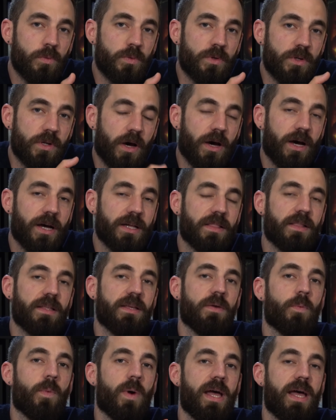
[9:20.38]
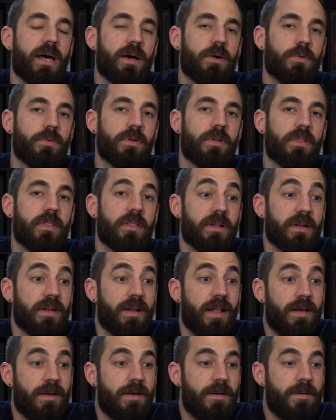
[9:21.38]
tightly wound that
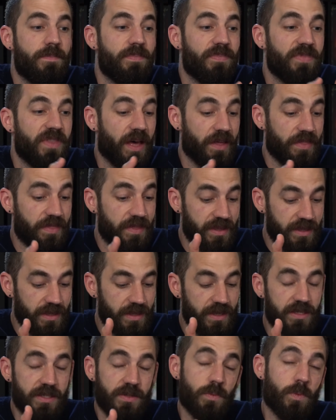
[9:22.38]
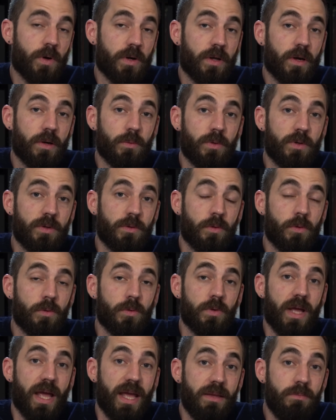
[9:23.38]
nothing is what I would
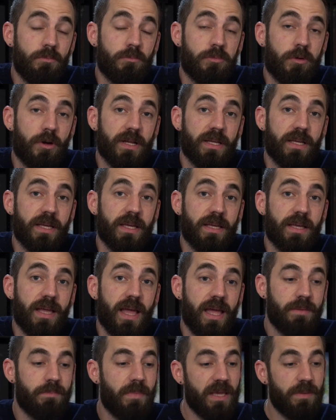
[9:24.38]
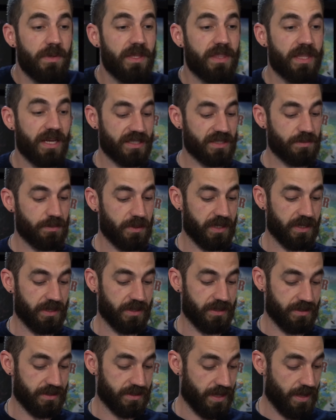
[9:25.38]
call game breaking. And maybe that's
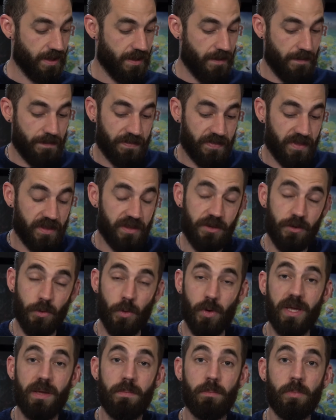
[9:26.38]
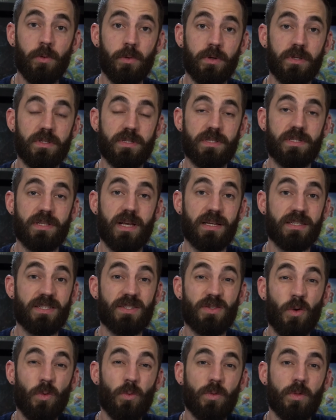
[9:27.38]
because your hit points are
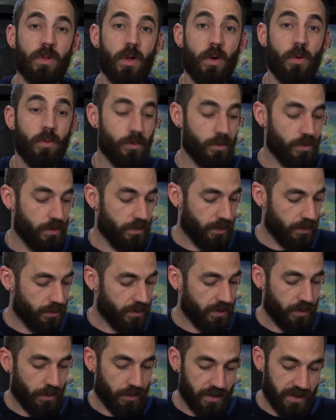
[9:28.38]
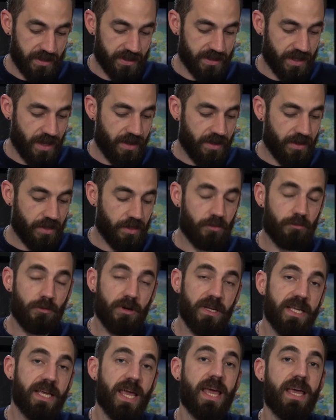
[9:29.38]
so low. You've only got these
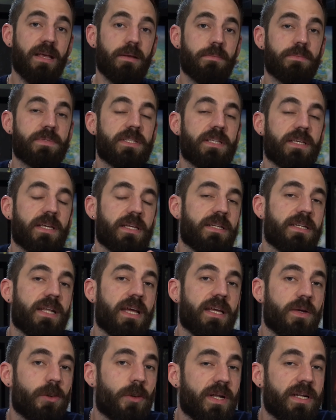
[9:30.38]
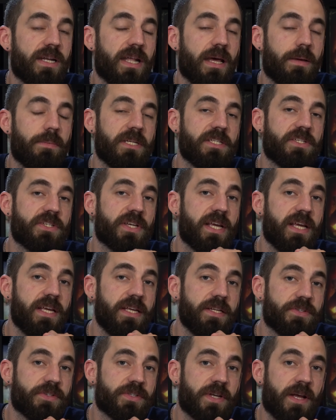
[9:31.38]
3 camps that can take 2 damage
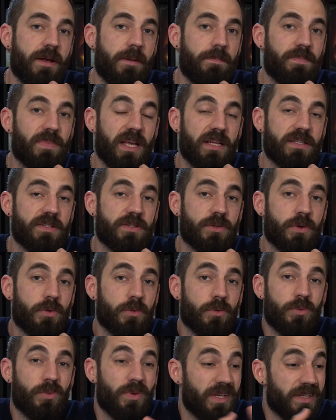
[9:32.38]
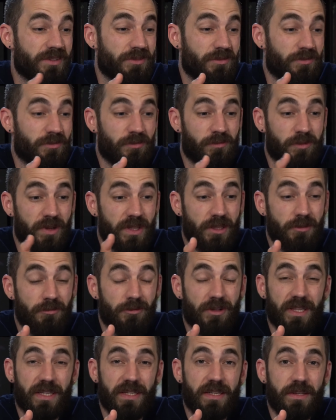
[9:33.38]
each. And so it's
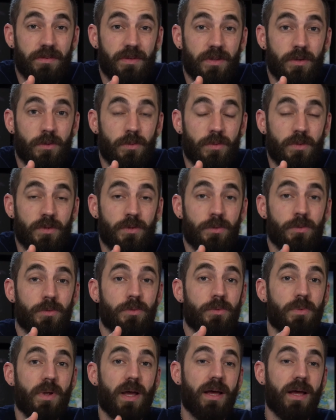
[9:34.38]
really difficult to